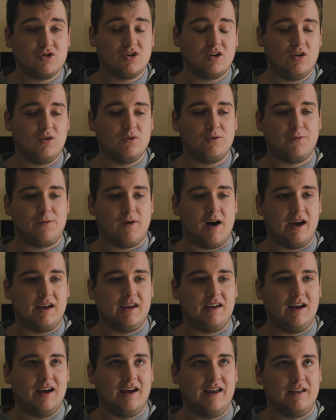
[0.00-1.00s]
a good
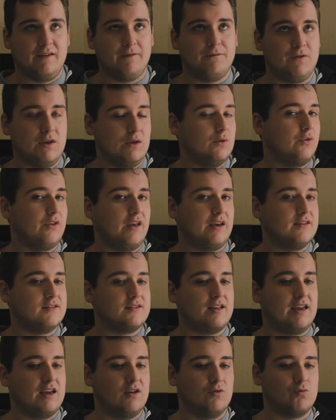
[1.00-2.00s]
fight, and it feels like it's
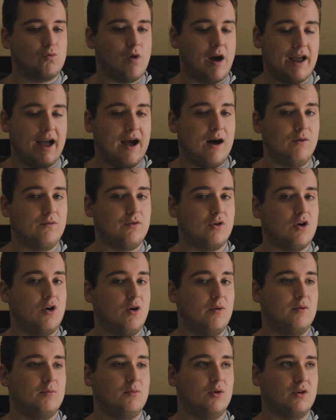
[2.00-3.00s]
taken right out of the
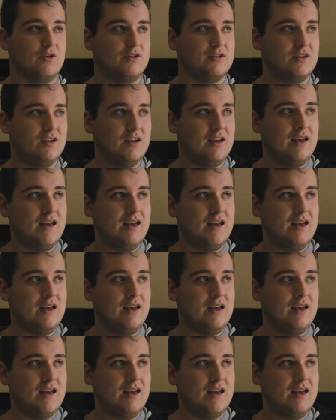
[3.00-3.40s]
comic books.